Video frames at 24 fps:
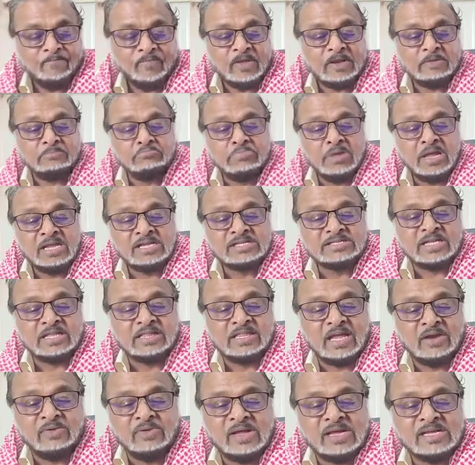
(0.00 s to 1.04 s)
It means that
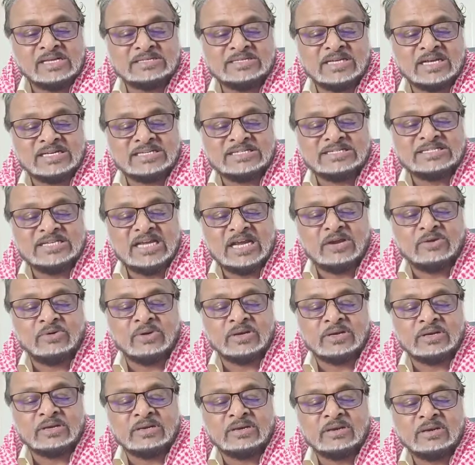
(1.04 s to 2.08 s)
there is a
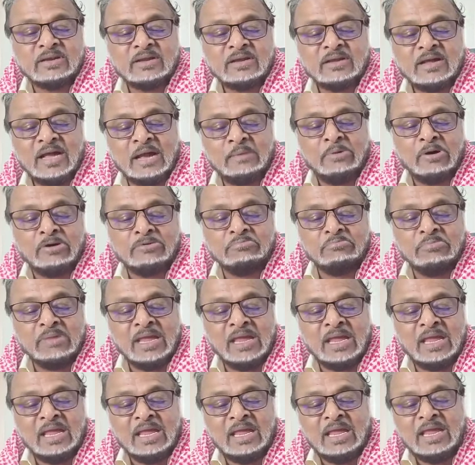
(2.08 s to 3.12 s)
secret about
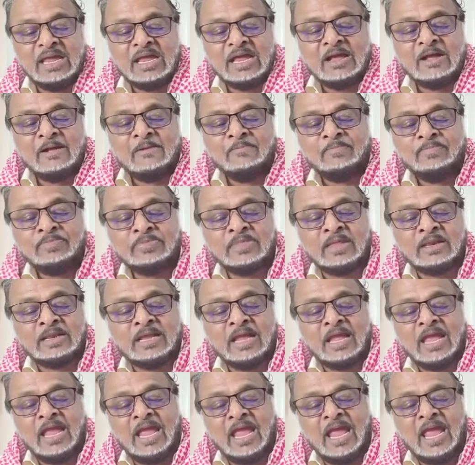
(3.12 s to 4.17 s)
me that
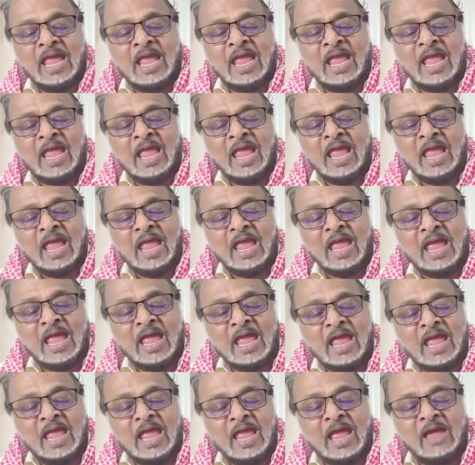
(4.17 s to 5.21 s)
the
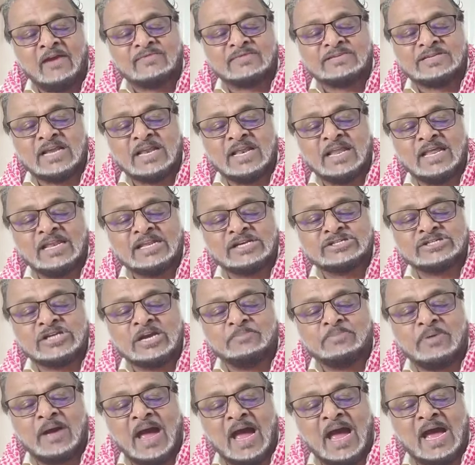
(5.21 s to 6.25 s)
AFC
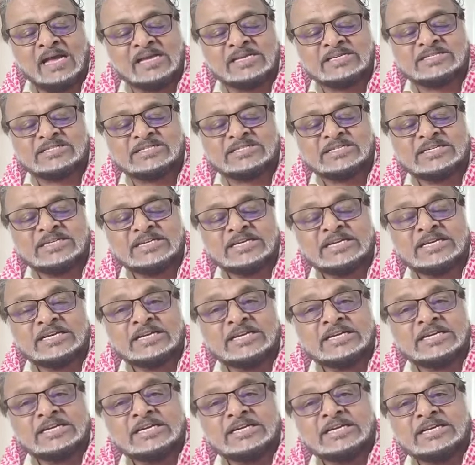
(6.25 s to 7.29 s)
leadership has
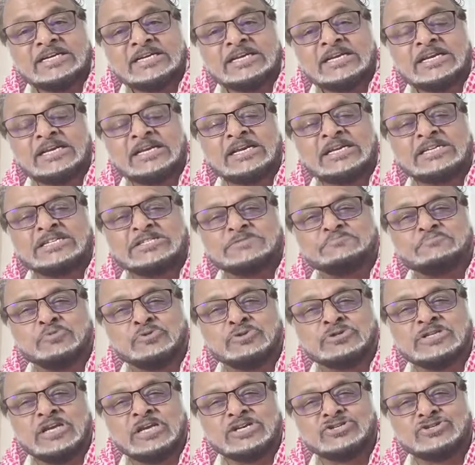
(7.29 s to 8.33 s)
in its
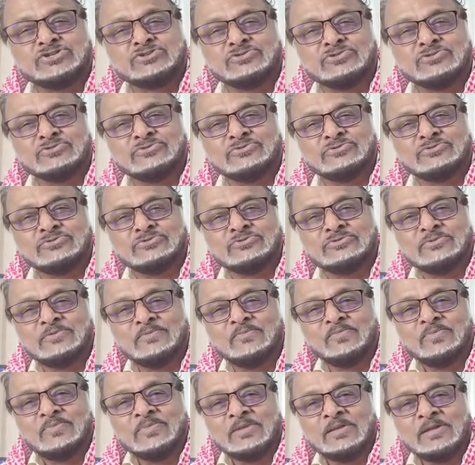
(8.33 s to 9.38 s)
possession.
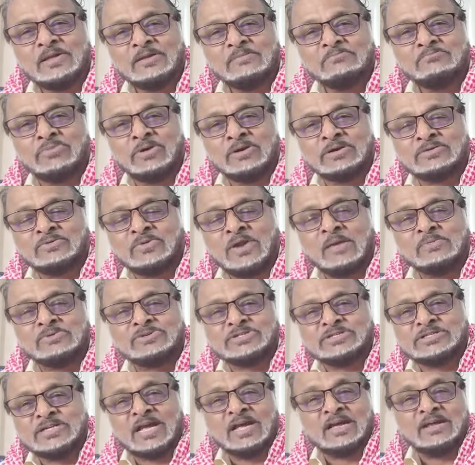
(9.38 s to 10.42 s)
But
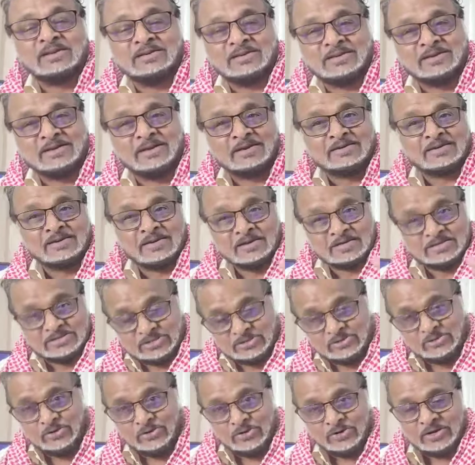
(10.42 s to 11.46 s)
Ramjetan, as
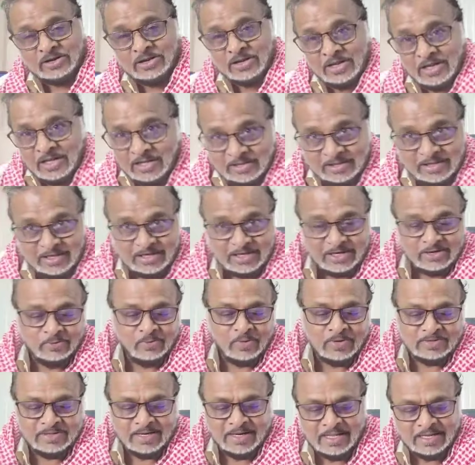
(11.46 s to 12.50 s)
you heard, did not
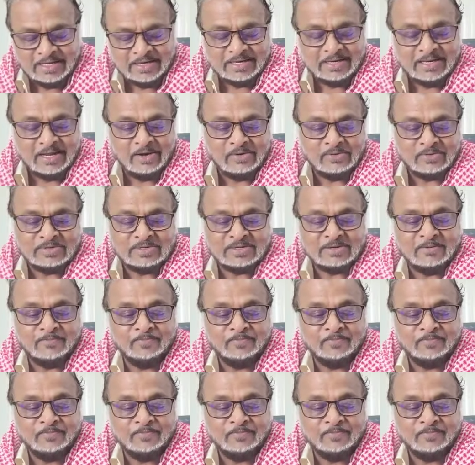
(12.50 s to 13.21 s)
want to let it out.